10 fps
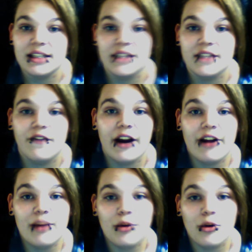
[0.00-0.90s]
It's
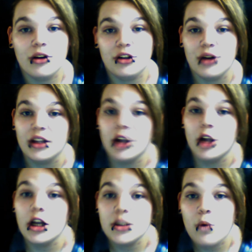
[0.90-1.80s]
very important you drink
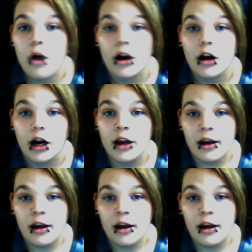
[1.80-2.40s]
lots of water,